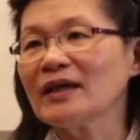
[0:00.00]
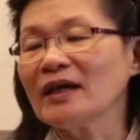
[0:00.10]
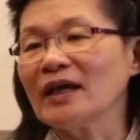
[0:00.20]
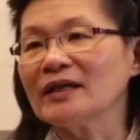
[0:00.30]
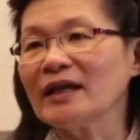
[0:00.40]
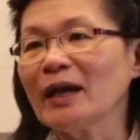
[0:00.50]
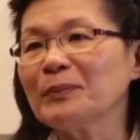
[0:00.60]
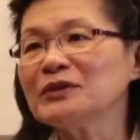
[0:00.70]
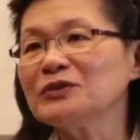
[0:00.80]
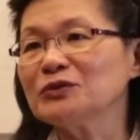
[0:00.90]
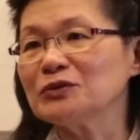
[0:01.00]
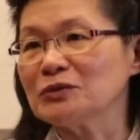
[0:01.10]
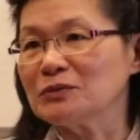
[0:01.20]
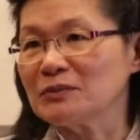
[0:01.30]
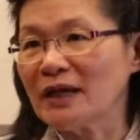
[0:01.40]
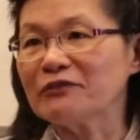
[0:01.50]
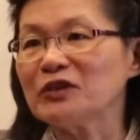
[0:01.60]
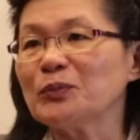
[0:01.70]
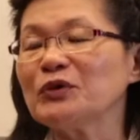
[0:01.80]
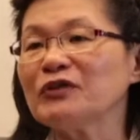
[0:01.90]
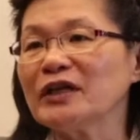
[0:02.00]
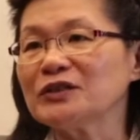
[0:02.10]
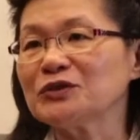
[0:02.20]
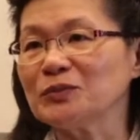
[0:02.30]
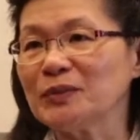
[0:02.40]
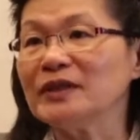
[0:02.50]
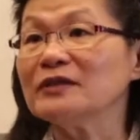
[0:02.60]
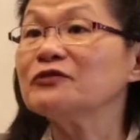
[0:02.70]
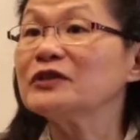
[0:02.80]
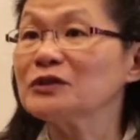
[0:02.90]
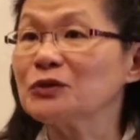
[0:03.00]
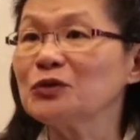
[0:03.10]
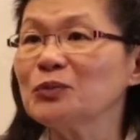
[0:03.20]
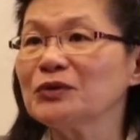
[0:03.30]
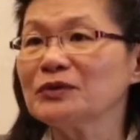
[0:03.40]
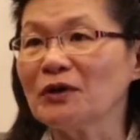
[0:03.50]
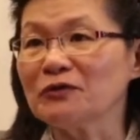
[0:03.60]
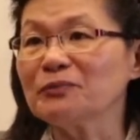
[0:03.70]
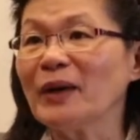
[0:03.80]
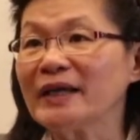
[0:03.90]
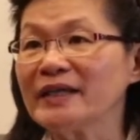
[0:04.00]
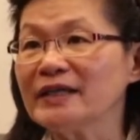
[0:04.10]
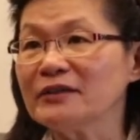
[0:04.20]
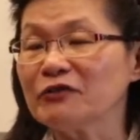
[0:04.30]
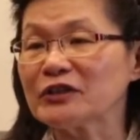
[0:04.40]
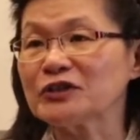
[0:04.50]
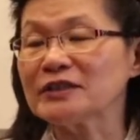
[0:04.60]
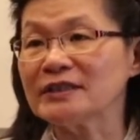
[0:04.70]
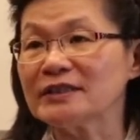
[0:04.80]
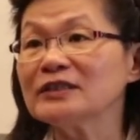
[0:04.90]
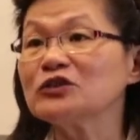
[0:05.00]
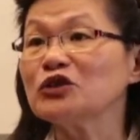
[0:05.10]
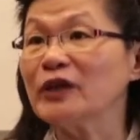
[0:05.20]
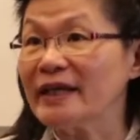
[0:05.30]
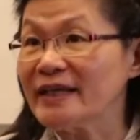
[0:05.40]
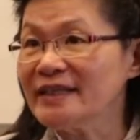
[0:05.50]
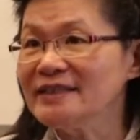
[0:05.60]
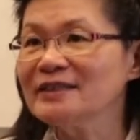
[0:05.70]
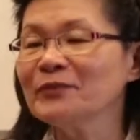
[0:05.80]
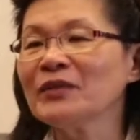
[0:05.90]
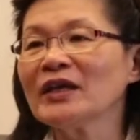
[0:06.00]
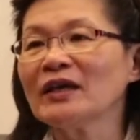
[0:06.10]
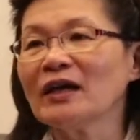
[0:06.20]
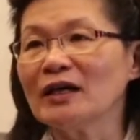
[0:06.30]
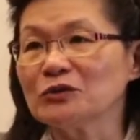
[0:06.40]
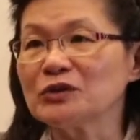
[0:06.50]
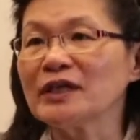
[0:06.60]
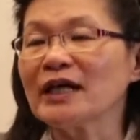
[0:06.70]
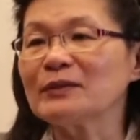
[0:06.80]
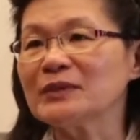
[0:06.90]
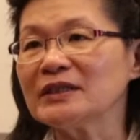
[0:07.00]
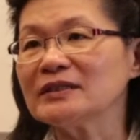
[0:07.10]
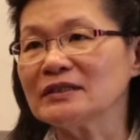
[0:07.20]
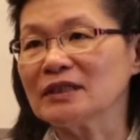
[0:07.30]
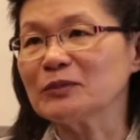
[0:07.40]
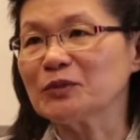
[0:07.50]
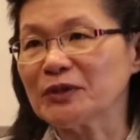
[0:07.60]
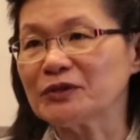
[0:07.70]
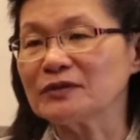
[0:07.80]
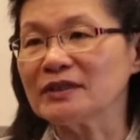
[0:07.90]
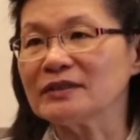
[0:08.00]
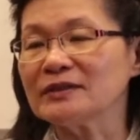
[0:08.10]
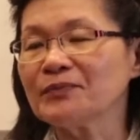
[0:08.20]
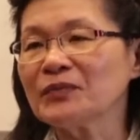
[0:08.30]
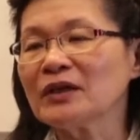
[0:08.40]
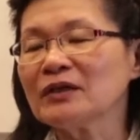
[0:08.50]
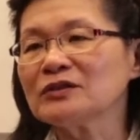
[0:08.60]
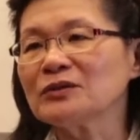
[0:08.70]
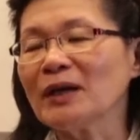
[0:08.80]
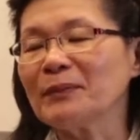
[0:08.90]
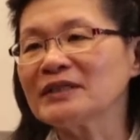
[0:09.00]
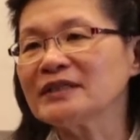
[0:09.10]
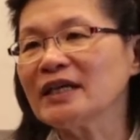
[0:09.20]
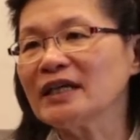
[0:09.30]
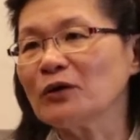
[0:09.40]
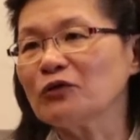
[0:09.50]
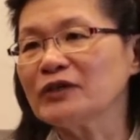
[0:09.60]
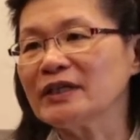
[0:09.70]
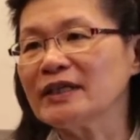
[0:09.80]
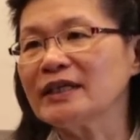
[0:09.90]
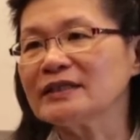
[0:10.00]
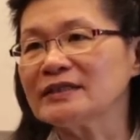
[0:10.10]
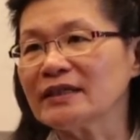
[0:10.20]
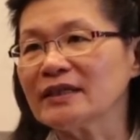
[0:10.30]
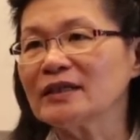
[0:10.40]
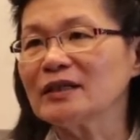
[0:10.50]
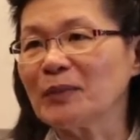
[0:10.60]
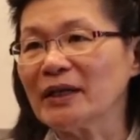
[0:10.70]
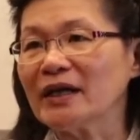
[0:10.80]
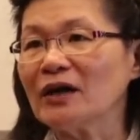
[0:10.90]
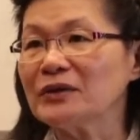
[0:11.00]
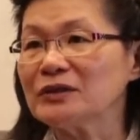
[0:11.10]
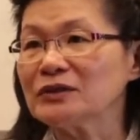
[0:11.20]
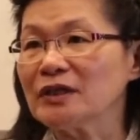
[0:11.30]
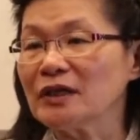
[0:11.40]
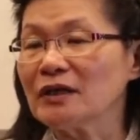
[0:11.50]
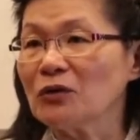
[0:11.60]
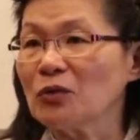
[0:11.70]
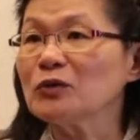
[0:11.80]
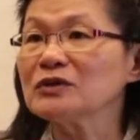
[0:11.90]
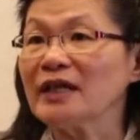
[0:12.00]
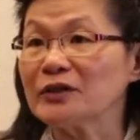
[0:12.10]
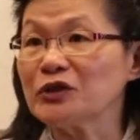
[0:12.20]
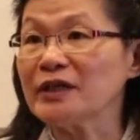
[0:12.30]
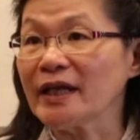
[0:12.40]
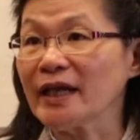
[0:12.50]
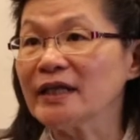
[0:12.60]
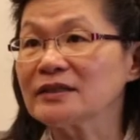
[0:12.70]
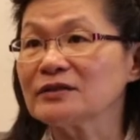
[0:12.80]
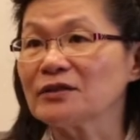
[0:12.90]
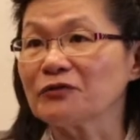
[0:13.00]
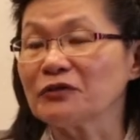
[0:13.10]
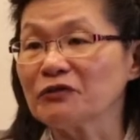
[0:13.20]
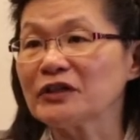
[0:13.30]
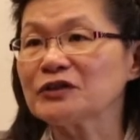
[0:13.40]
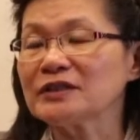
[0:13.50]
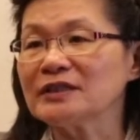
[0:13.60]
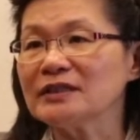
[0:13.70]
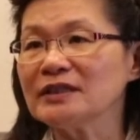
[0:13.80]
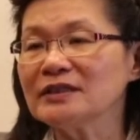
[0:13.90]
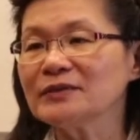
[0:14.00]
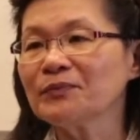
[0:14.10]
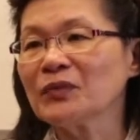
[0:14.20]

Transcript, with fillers: And I happen to have the privilege to be the first group of pioneer infectious disease trainees uh, to take up these uh, subspecialties. So I must say that over the years, I think by now it's uh, almost like three decades of infectious disease.